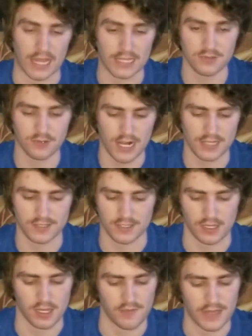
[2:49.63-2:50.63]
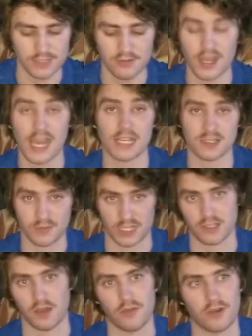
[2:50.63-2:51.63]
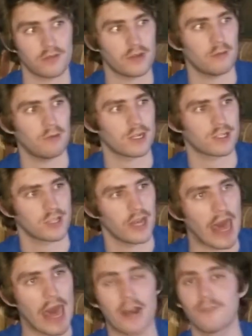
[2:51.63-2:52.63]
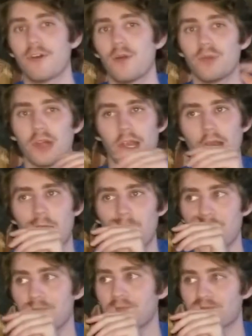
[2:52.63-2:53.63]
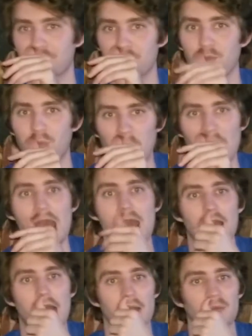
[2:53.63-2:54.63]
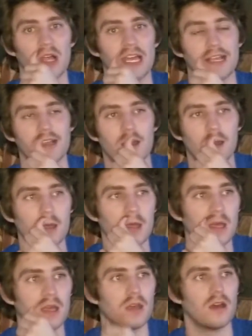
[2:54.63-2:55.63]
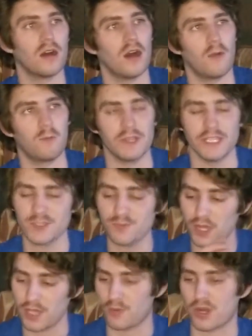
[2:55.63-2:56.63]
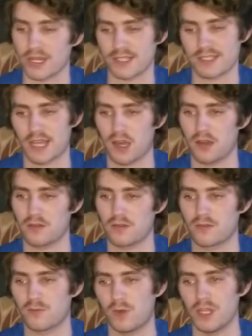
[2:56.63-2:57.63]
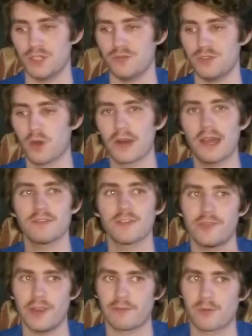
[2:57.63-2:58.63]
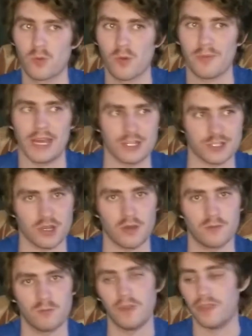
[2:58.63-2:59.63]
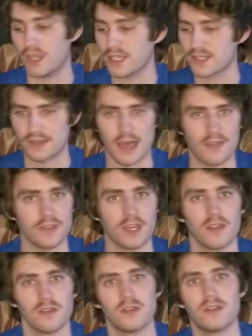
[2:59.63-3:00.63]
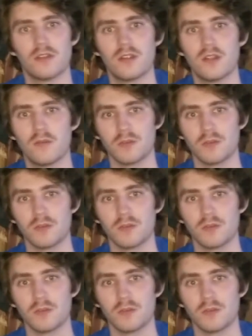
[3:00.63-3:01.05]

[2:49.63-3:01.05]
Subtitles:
That's what I say. That's what I ask myself whenever I watch an NFL player play. I'm like, when this play breaks down, when you don't have the favorable matchup, when this, that, the other,